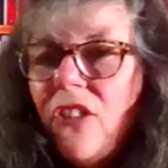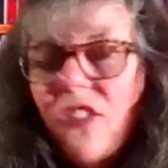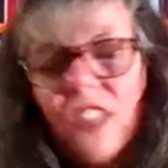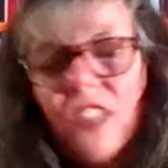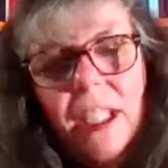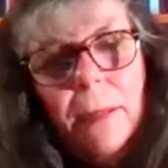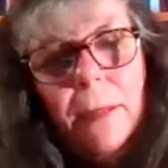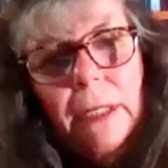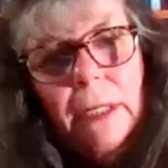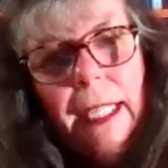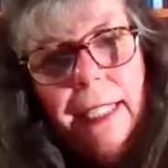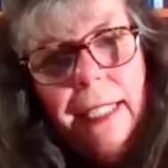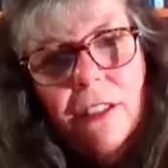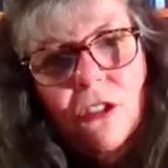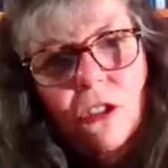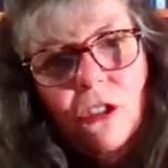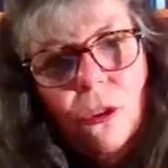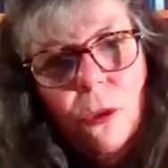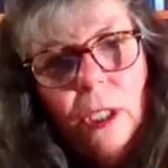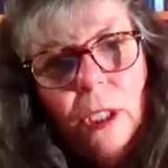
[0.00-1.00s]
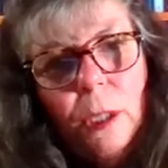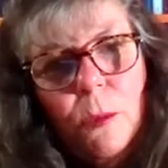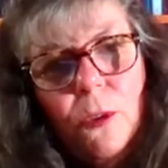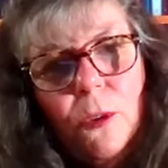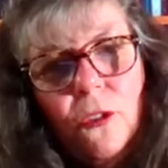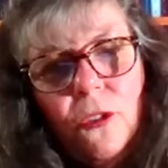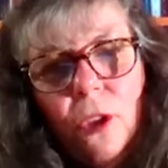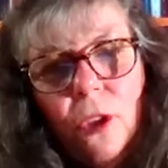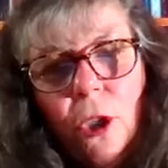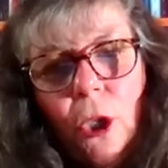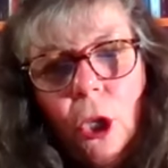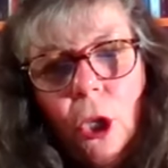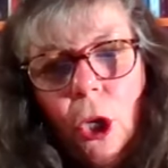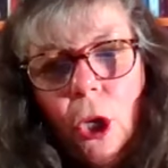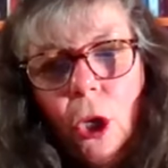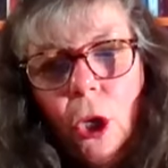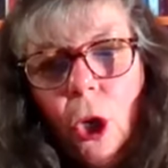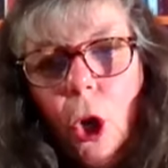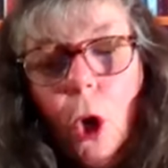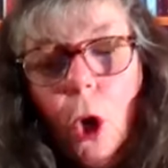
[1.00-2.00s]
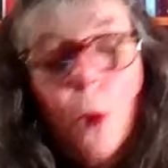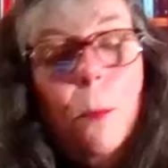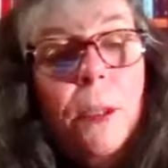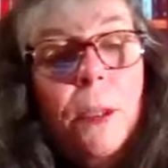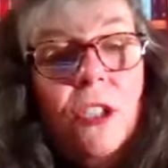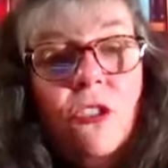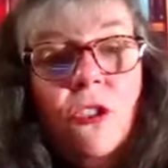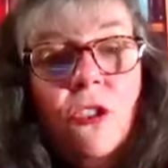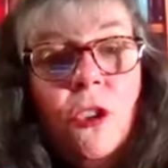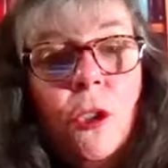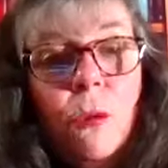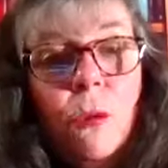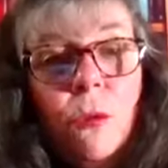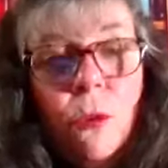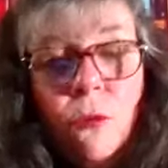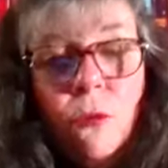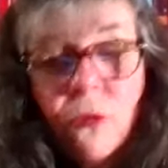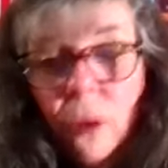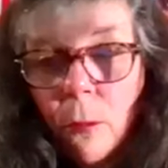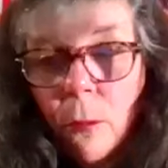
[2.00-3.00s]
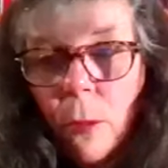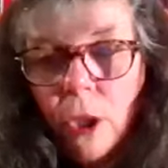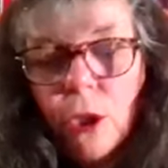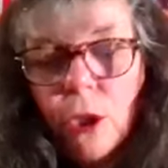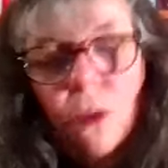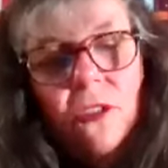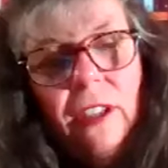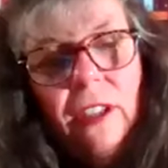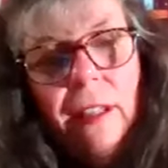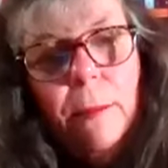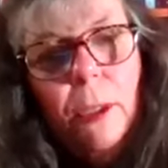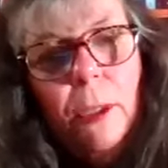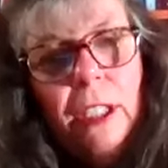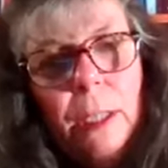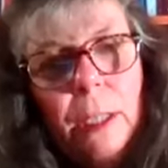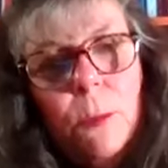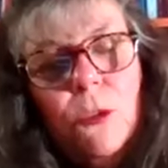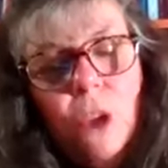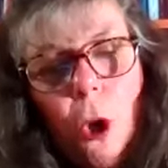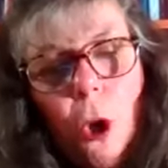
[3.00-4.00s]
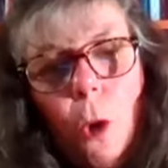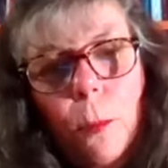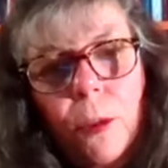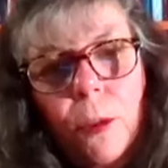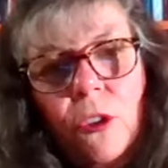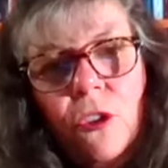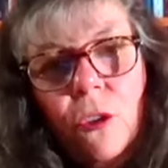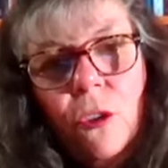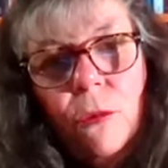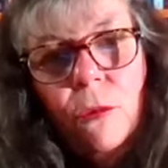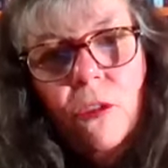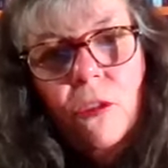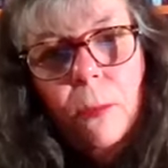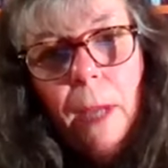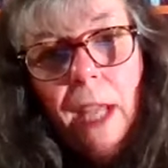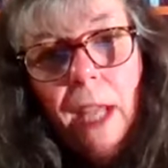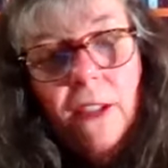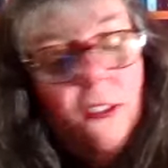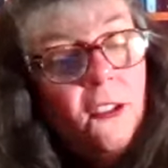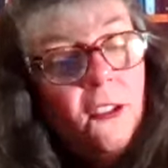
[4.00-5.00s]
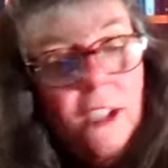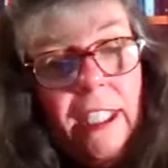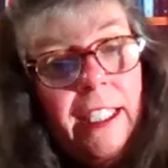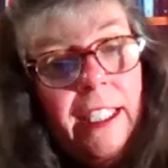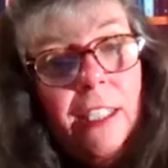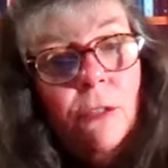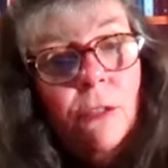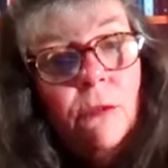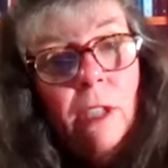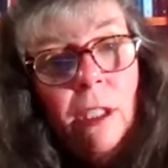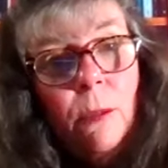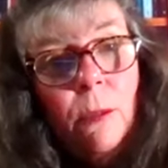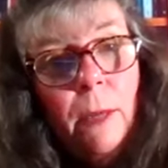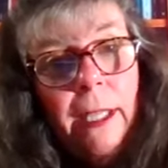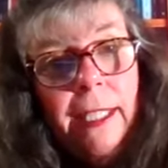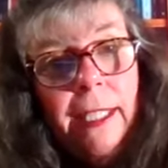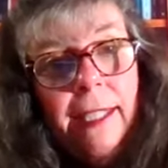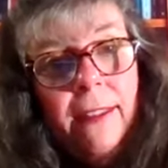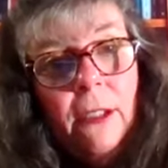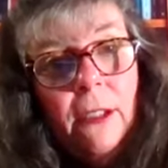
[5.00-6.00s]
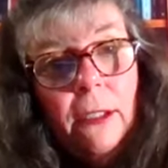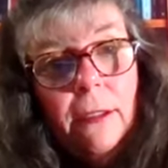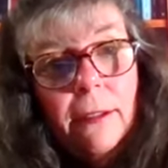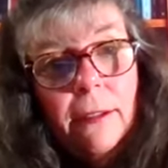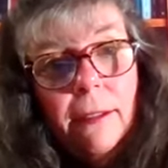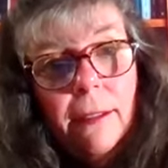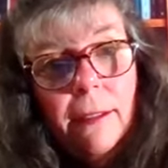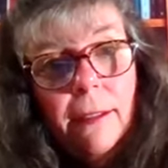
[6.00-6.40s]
seemed like, too, he was open to your, from what you said in the book, he was open to your responses. He didn't run away either.